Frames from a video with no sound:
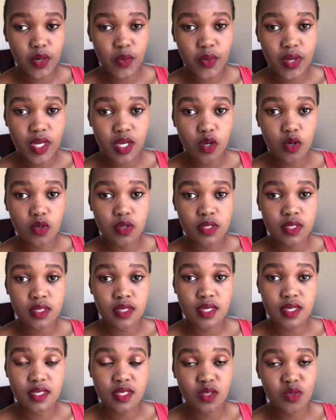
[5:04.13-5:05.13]
away because
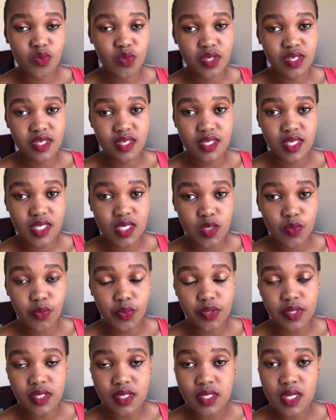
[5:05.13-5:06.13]
it's
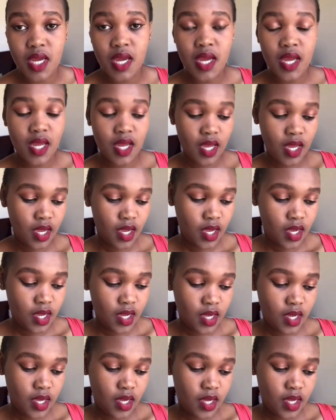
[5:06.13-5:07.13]

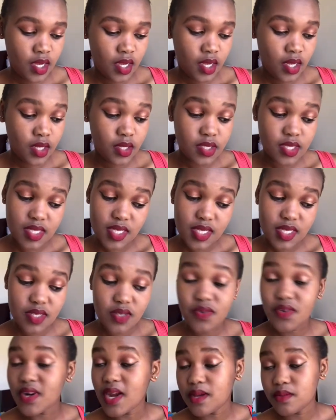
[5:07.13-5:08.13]
26.6
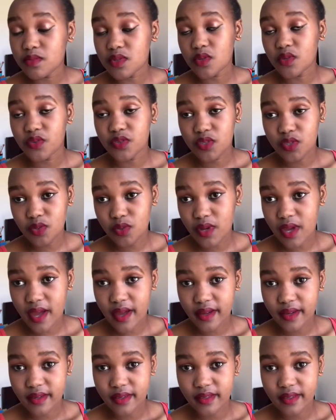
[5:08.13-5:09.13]
grams of sugar
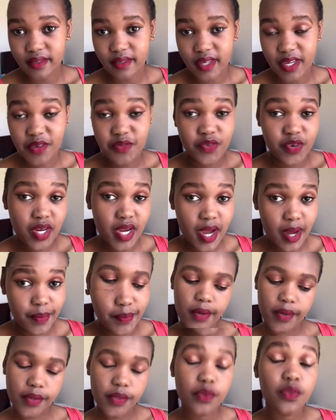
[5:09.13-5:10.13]
every cup
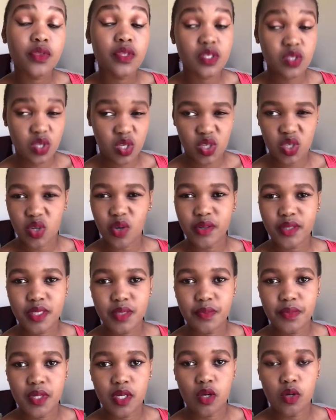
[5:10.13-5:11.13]
this shocked
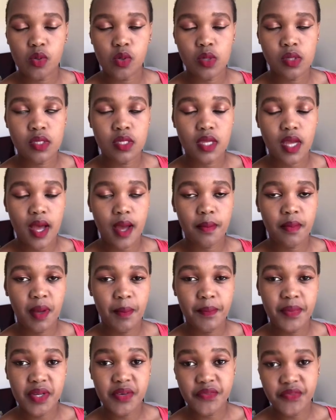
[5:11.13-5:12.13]
me because i'm a
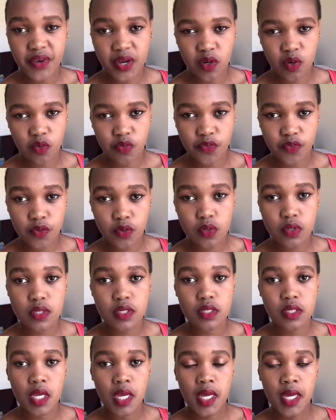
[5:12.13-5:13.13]
big fan of fruits
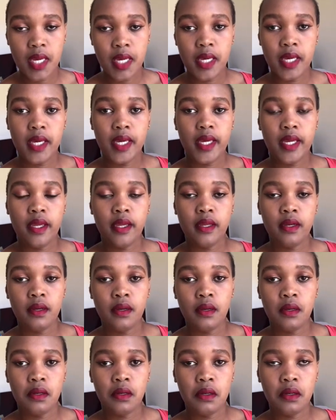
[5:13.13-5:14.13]

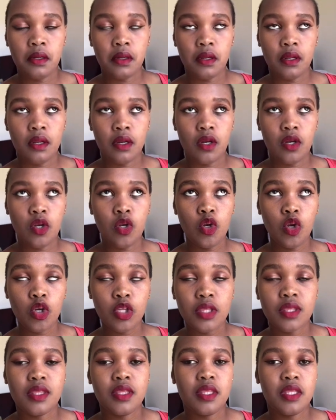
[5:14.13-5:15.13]
and
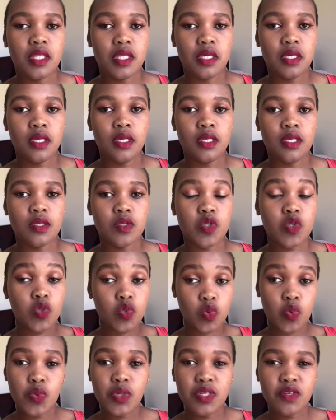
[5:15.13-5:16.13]
not the
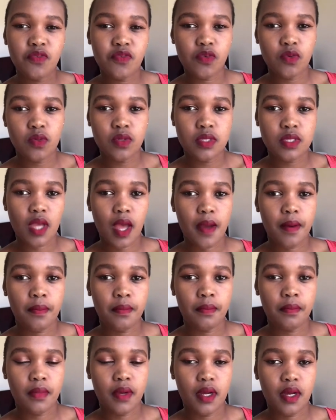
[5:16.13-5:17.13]
sweet fruits
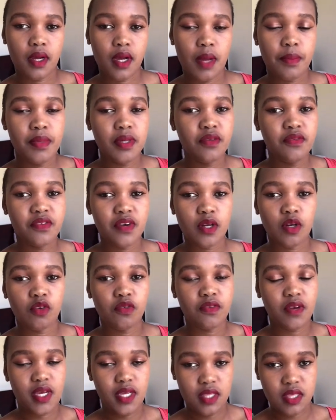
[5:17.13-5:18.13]
i'm a big fan of
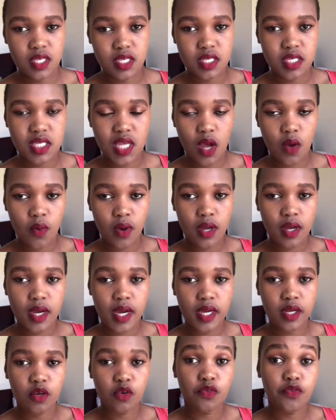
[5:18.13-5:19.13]
like the sour
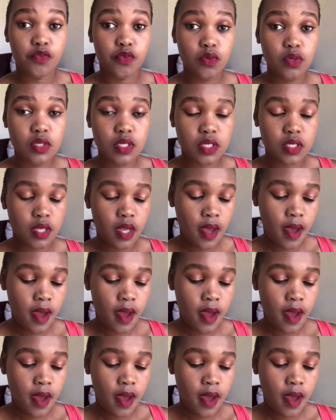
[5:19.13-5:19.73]
kind of fruits